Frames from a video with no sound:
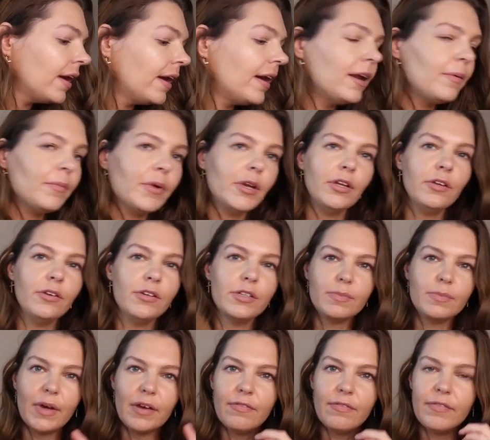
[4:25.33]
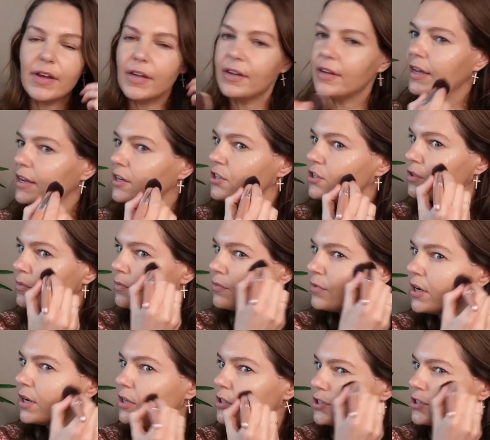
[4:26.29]
and I'm going to use my foundation
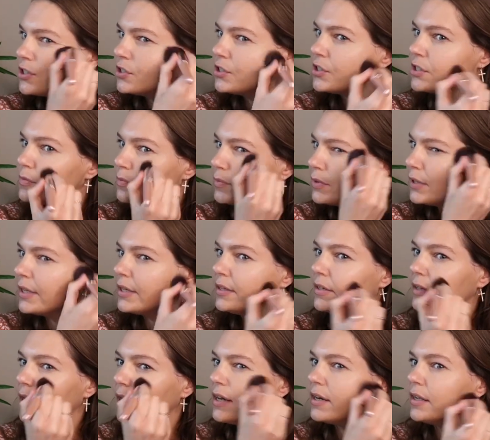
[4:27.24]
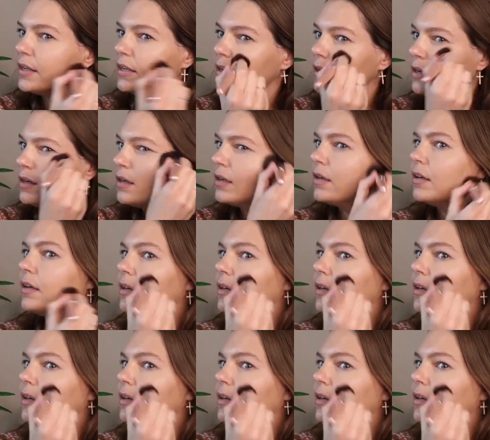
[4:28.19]
brush and just blend that in.